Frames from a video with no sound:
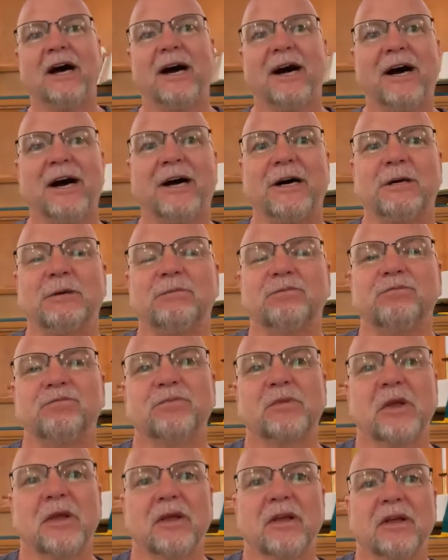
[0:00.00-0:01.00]

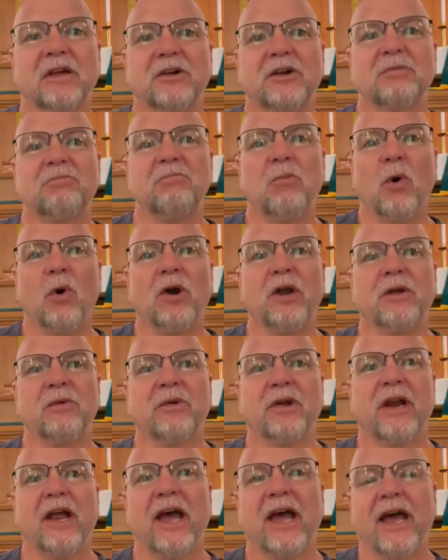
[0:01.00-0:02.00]
Good morning,
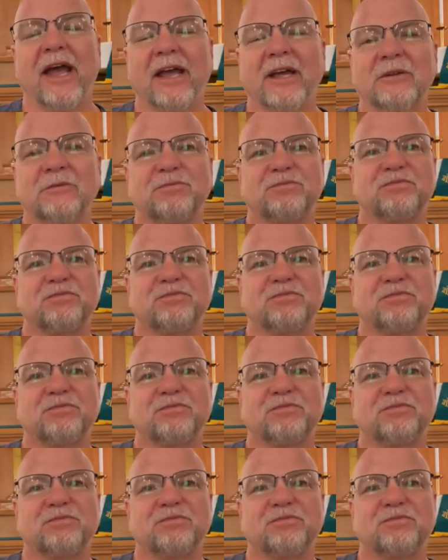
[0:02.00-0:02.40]
Renee.